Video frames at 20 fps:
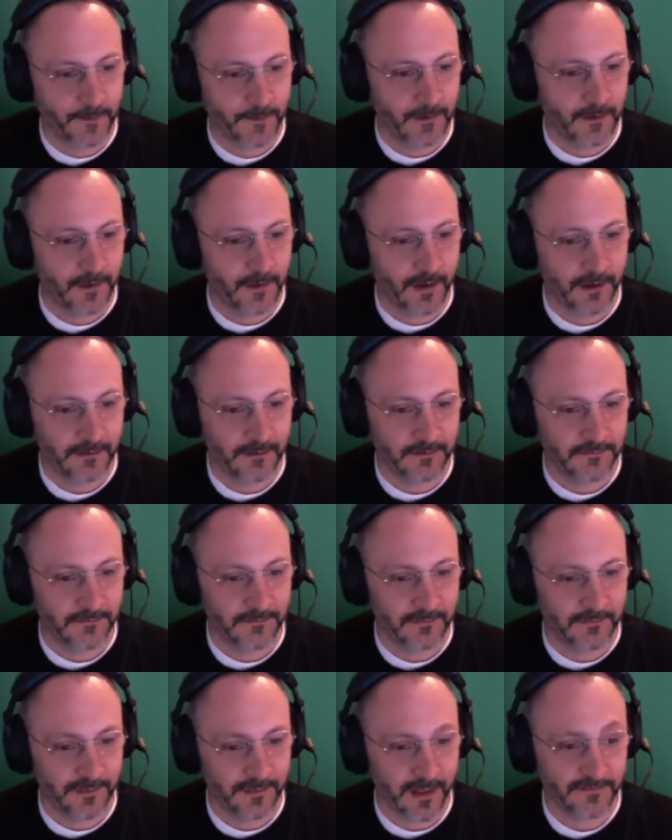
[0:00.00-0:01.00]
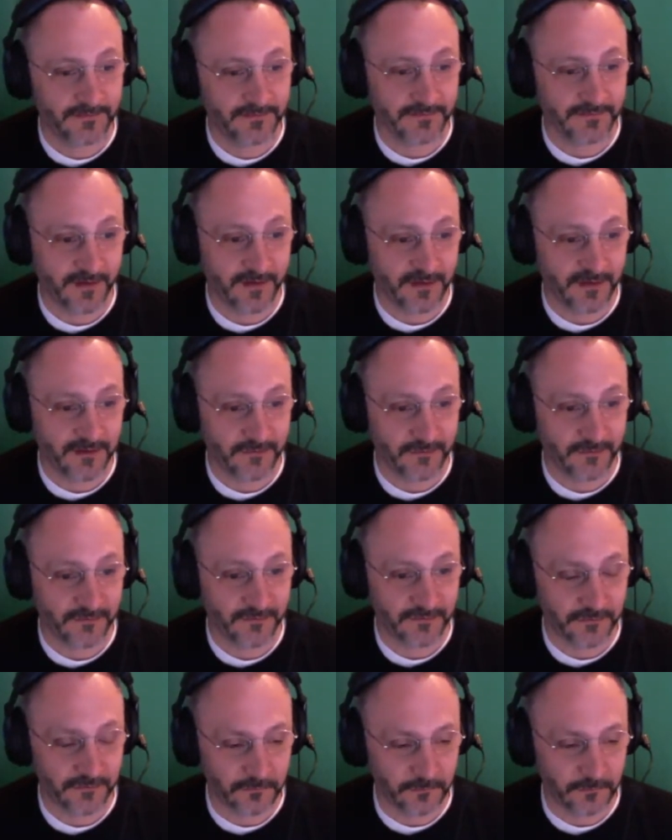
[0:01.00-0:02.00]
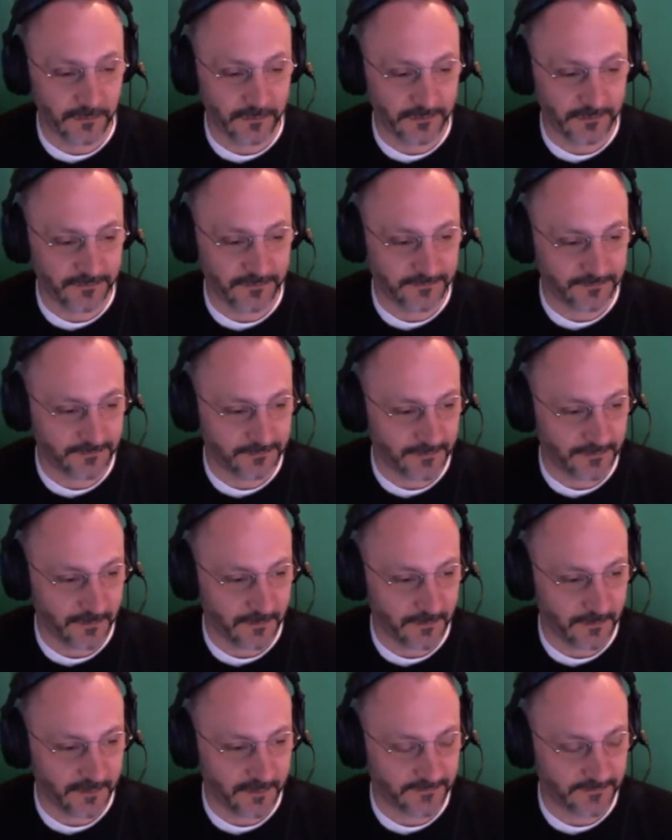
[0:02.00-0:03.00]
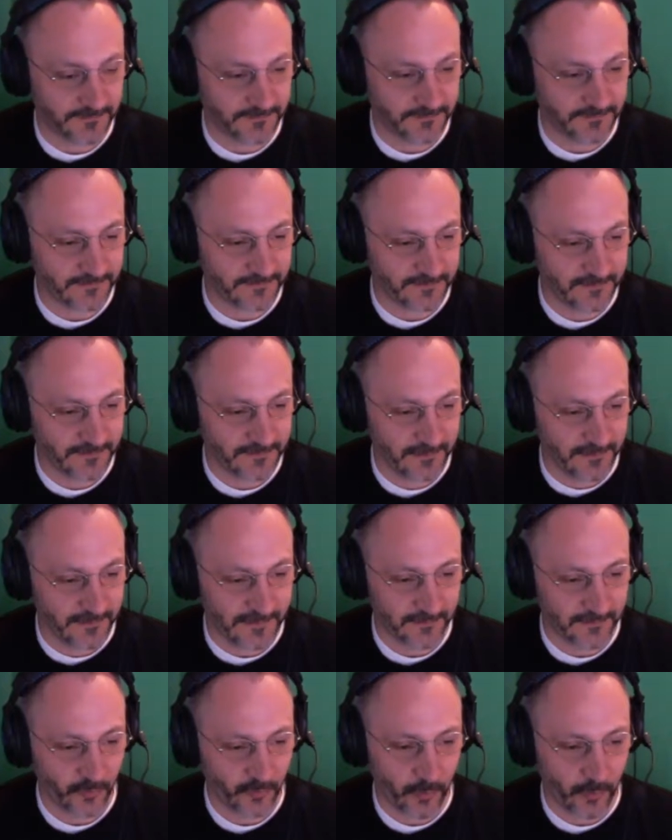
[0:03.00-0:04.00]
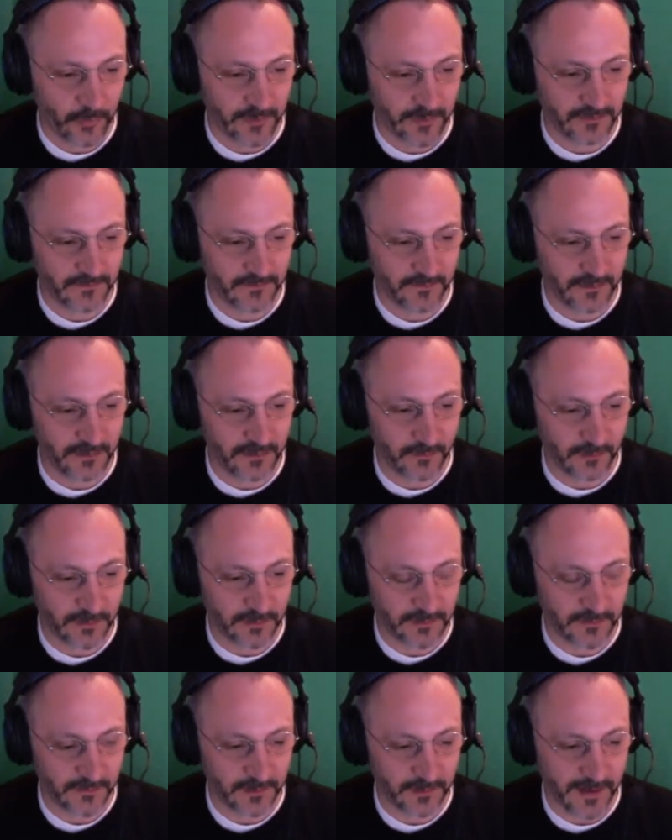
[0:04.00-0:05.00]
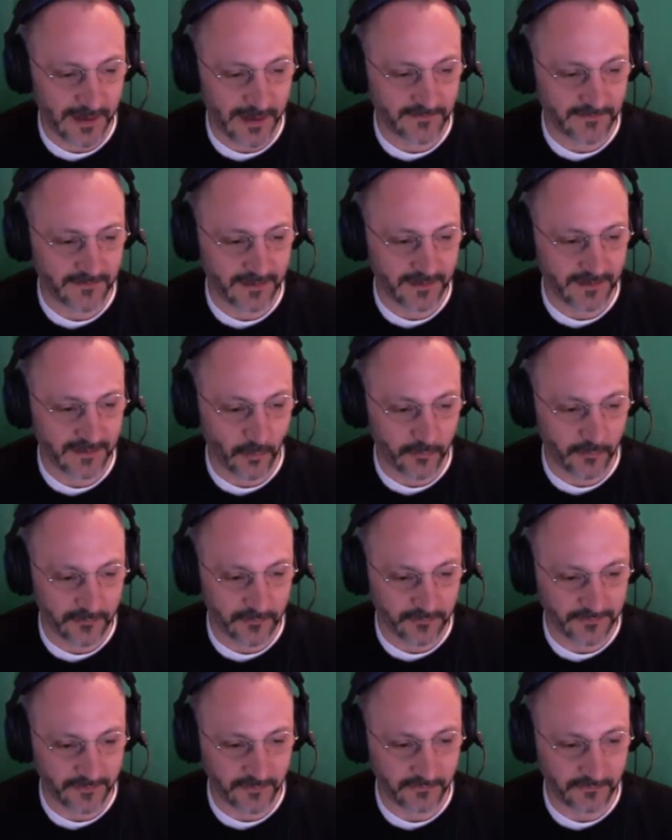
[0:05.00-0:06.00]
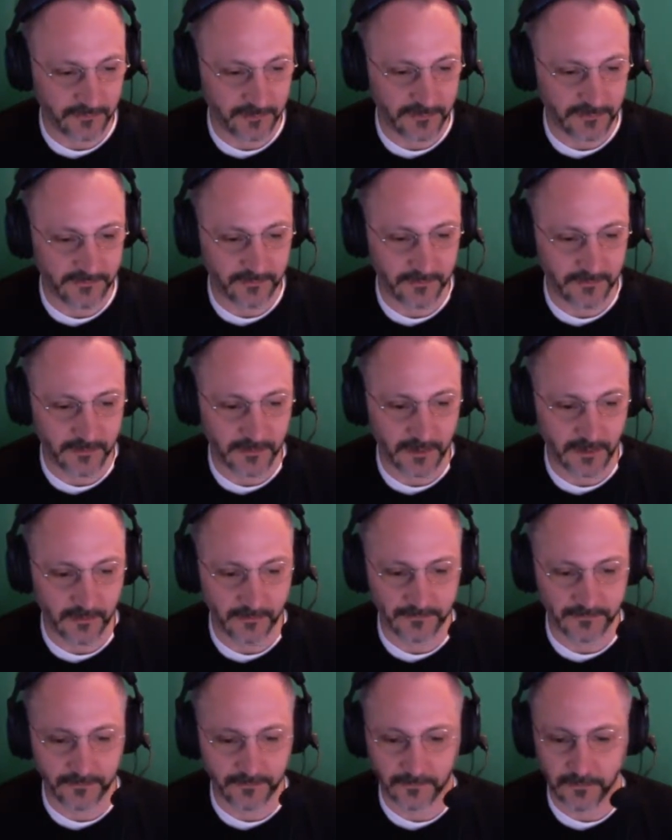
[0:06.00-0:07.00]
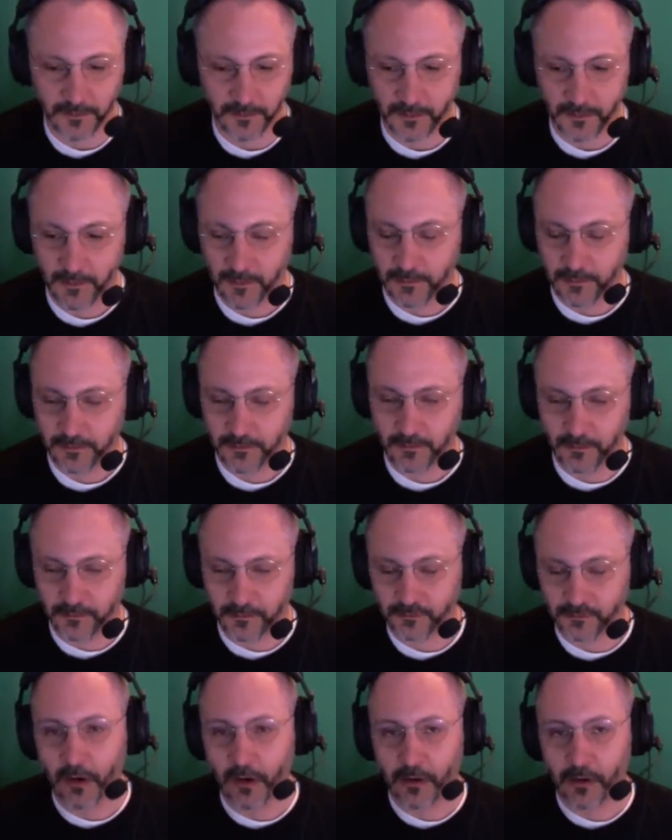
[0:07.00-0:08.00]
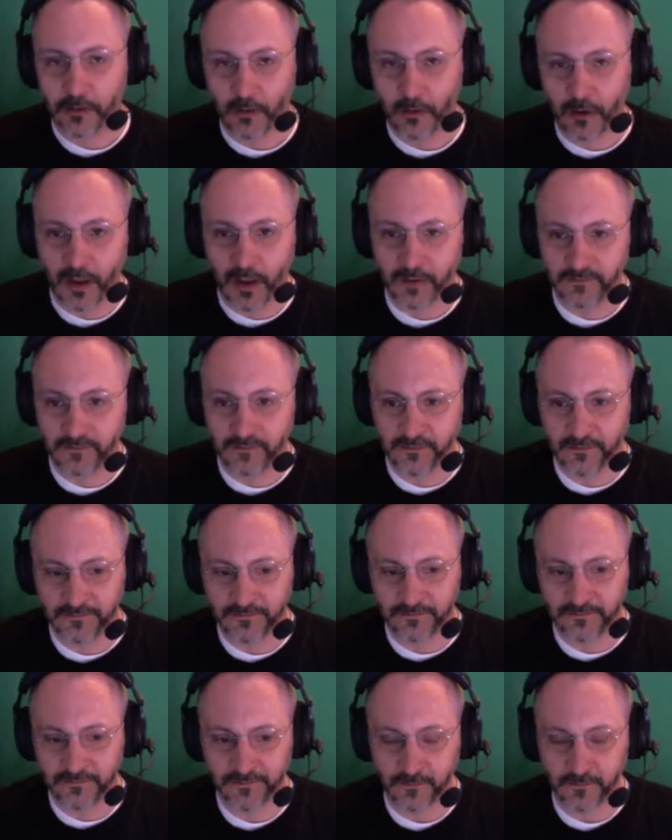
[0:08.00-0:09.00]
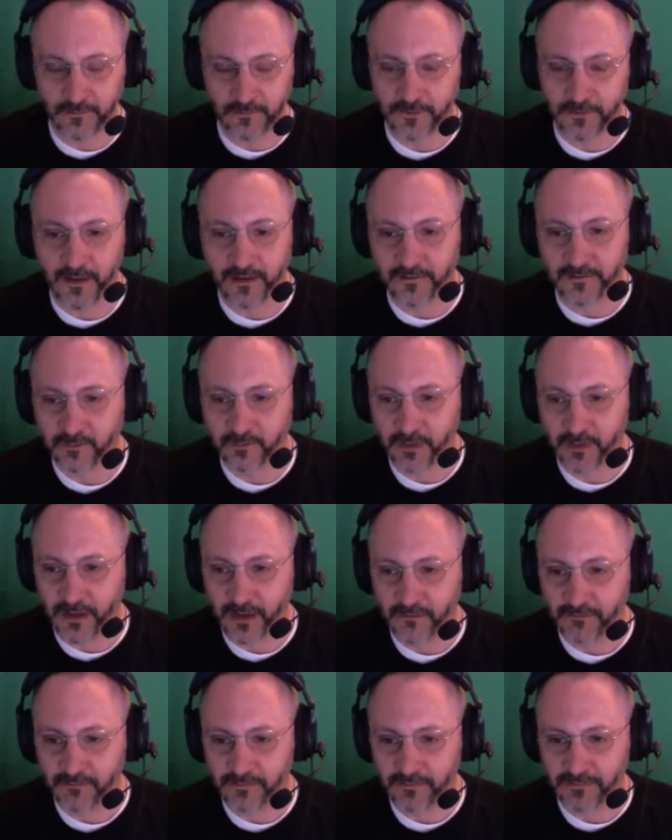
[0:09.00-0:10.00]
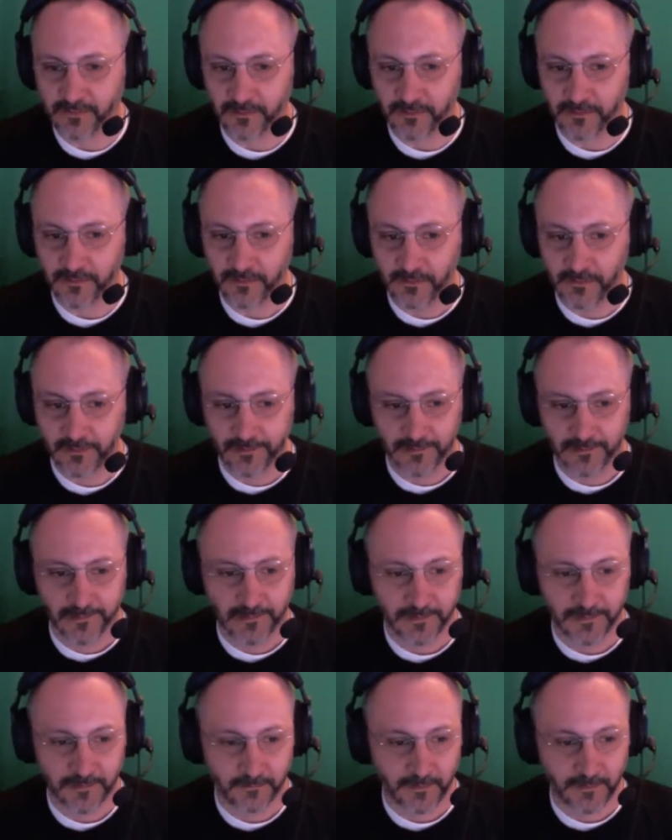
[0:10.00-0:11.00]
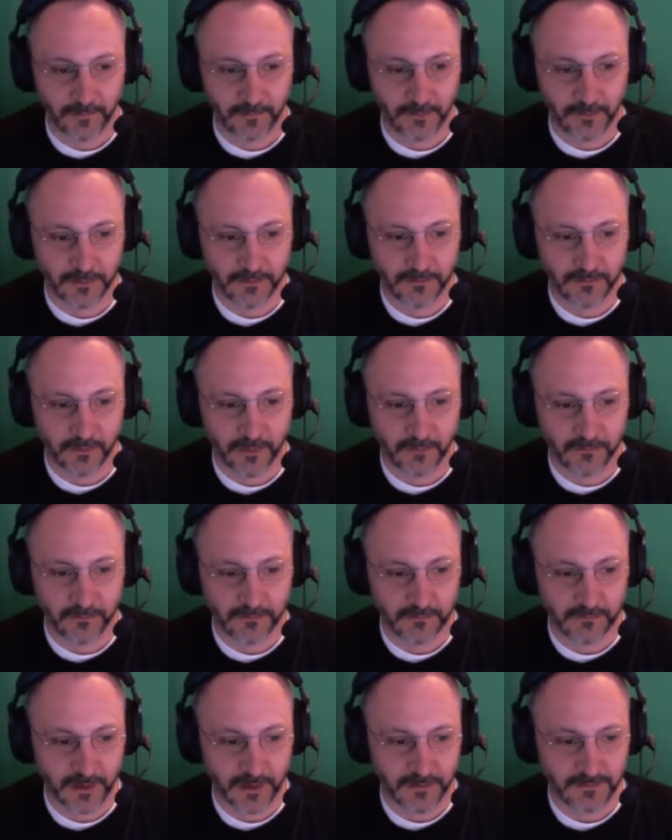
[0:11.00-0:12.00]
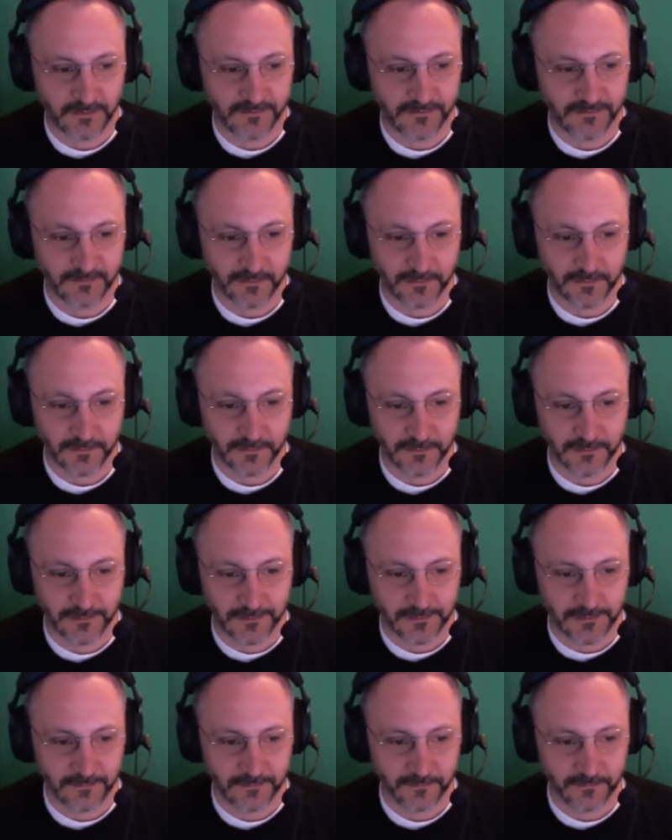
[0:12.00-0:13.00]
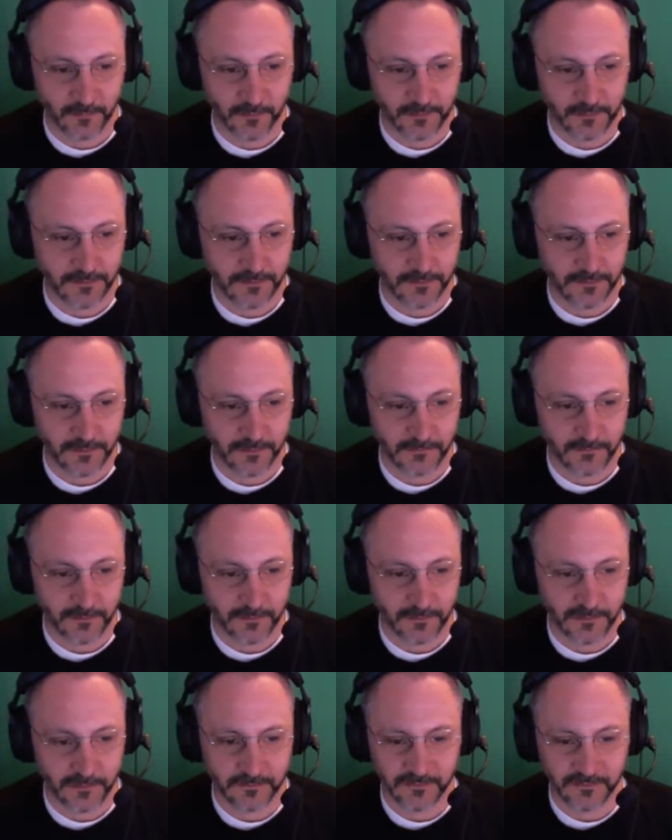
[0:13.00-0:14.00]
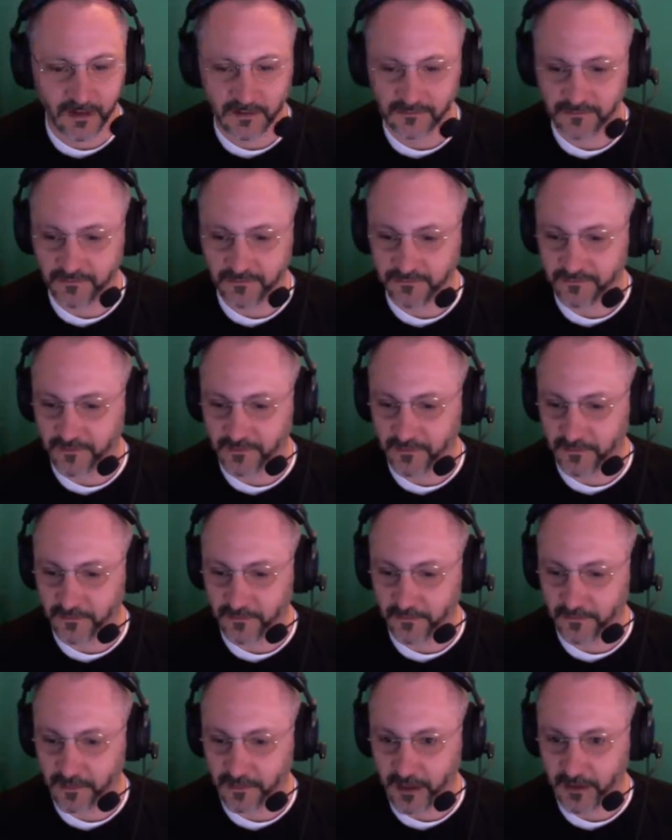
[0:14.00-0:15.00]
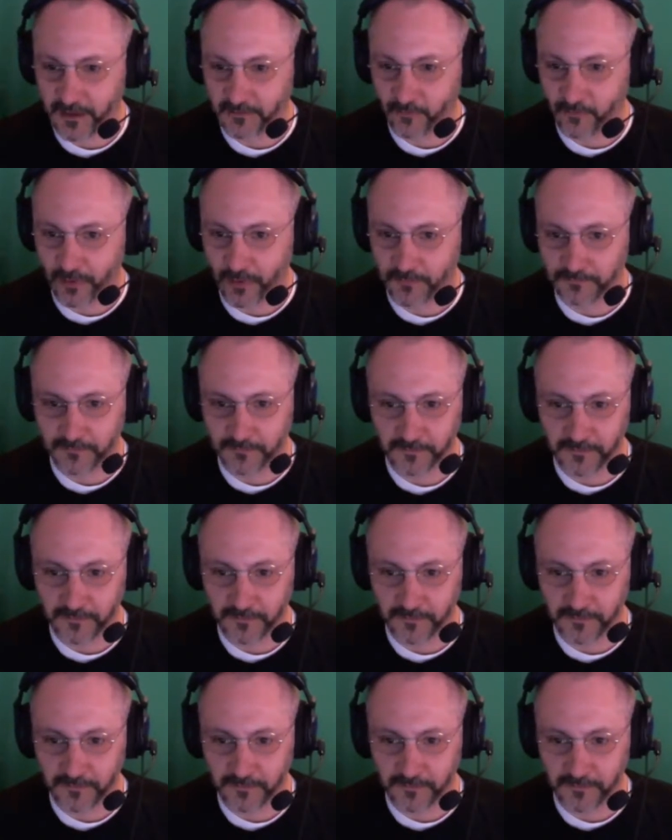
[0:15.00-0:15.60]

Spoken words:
and that's exciting news too, because I mean that's where we need to be. We need to be annotating over stuff. We need to be able to draw out our ideas in something like Explain Everything. And we need to be able to do that easily if we're gonna change this thing called K-12